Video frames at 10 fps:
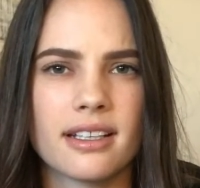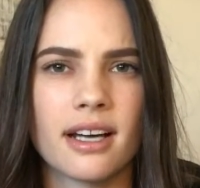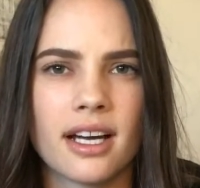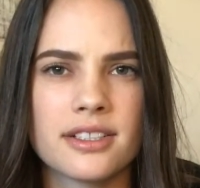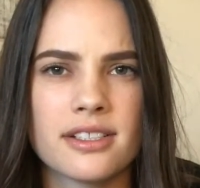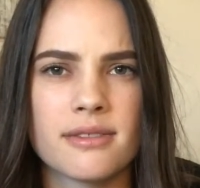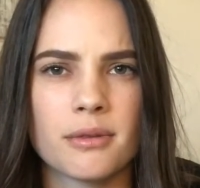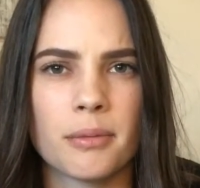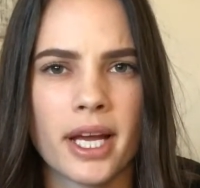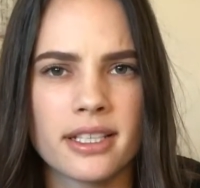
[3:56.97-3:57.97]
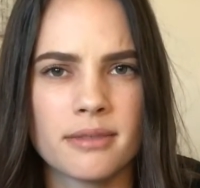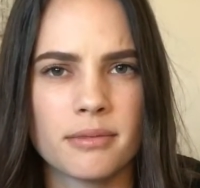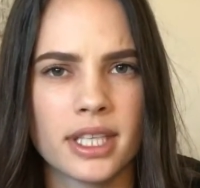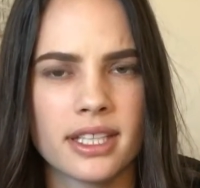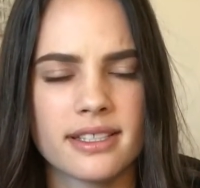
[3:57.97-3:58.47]
God just reminded
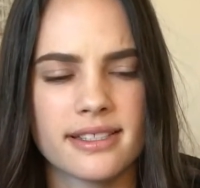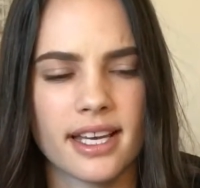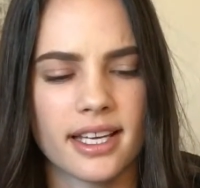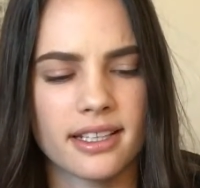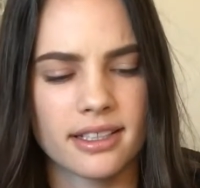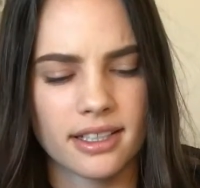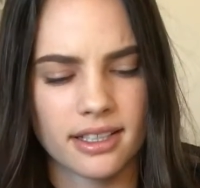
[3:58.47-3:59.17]
me, he said,